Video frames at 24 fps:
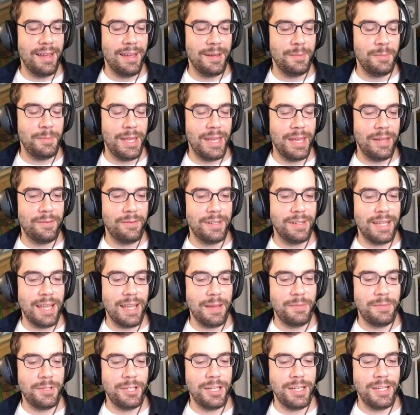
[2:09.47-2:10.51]
man,
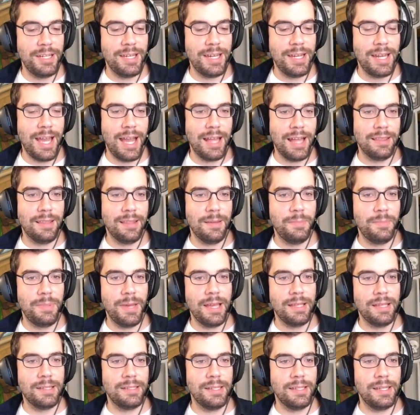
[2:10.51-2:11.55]
redemption not the
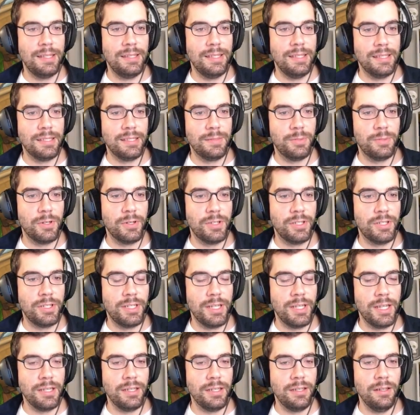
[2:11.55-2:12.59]
best in this
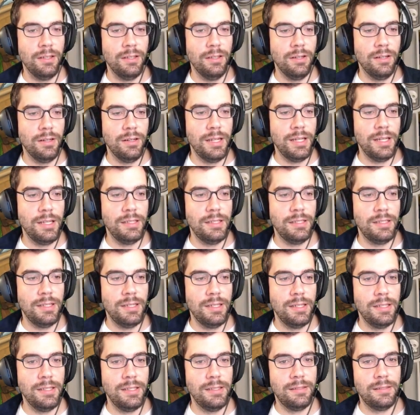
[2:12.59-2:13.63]
particular
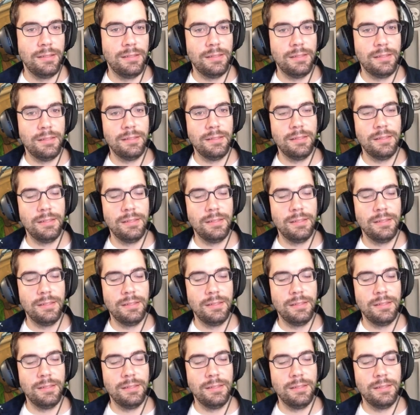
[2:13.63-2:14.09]
instance.